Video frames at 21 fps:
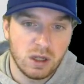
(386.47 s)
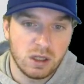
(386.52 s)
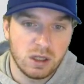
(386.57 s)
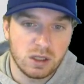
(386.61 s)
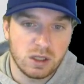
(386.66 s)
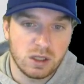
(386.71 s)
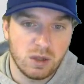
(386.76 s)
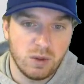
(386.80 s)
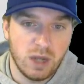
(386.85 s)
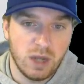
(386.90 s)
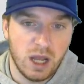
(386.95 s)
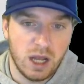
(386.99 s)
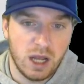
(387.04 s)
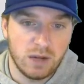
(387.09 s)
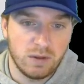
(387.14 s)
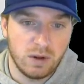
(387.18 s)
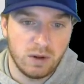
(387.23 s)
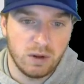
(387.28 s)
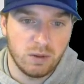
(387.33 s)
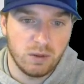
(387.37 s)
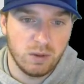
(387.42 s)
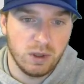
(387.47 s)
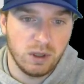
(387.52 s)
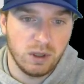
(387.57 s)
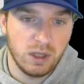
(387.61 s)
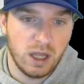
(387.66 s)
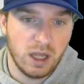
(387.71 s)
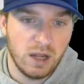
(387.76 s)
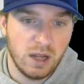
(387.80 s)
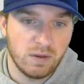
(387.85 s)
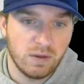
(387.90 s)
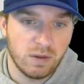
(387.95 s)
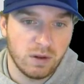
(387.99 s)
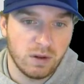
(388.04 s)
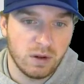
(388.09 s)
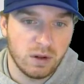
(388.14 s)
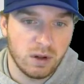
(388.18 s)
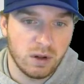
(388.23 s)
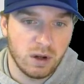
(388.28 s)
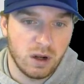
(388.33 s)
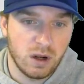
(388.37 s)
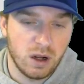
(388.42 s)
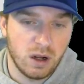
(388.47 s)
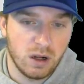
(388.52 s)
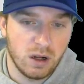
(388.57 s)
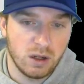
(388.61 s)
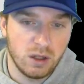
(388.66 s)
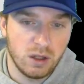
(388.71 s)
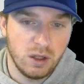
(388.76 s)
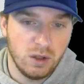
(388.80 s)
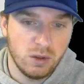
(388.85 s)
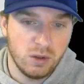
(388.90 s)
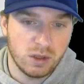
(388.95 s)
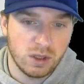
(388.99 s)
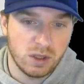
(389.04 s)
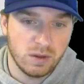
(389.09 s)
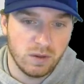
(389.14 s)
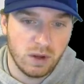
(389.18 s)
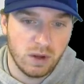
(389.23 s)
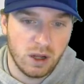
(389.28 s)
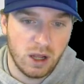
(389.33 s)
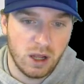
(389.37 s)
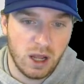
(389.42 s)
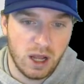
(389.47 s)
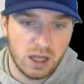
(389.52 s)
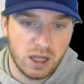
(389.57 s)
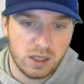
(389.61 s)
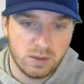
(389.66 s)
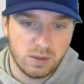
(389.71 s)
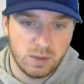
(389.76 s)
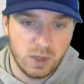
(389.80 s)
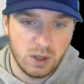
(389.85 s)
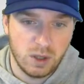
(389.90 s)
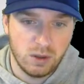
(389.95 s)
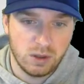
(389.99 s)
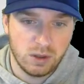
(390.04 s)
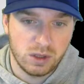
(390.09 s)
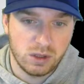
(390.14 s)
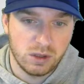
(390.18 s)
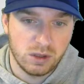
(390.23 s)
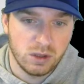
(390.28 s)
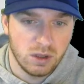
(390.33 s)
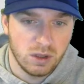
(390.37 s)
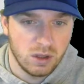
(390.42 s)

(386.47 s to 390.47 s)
And so we have a real life use of asymptotes,